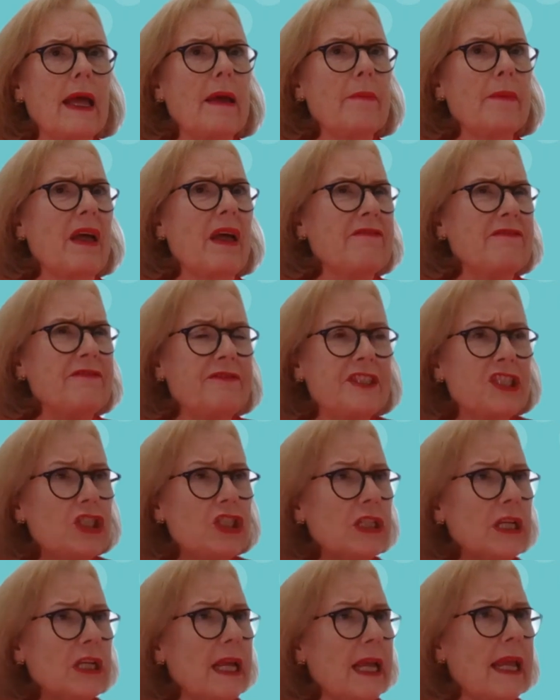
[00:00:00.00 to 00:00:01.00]
a
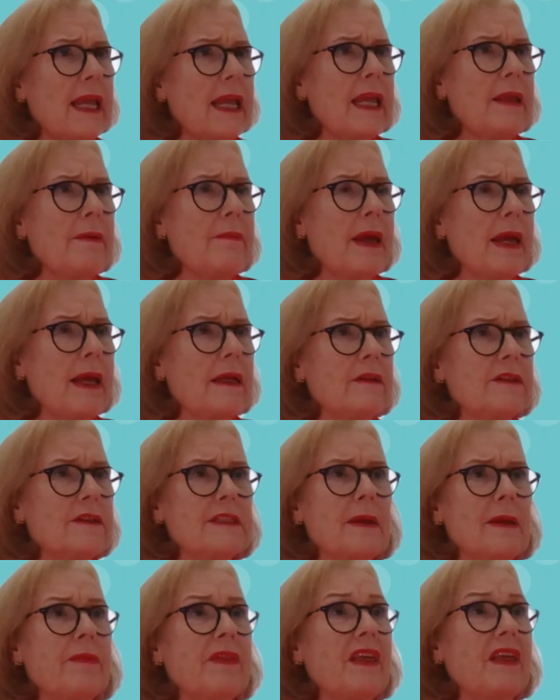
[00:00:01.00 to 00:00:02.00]
phishing email,
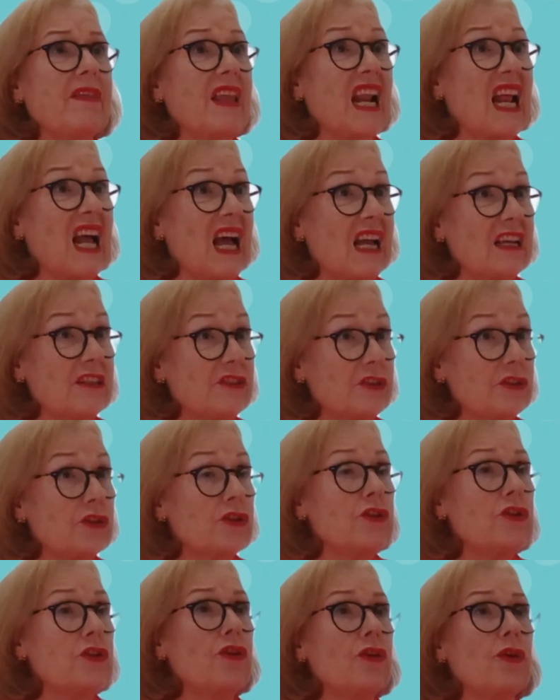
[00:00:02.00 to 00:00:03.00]
something that
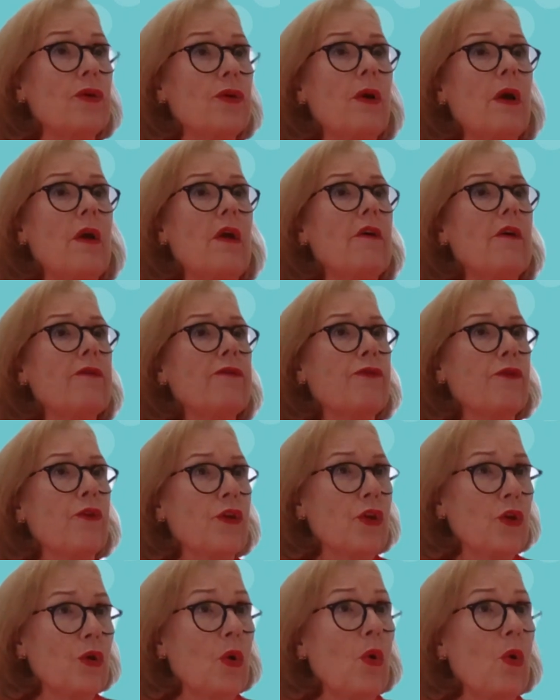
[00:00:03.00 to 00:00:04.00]
asks you for
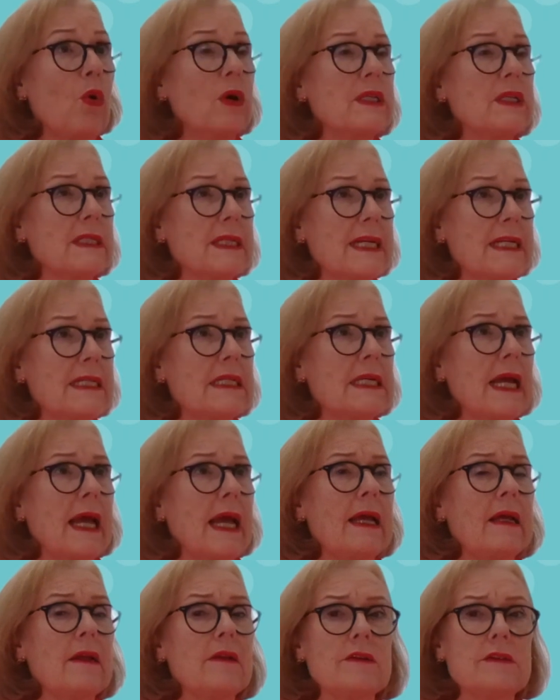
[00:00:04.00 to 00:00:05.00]
your
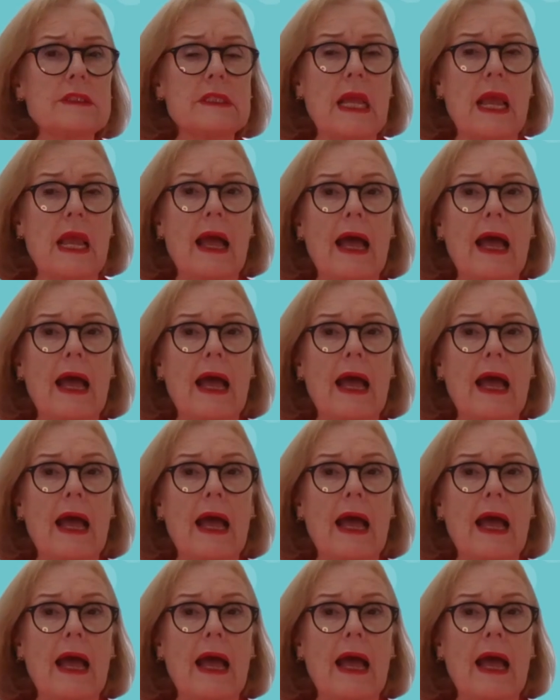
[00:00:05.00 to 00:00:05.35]
details.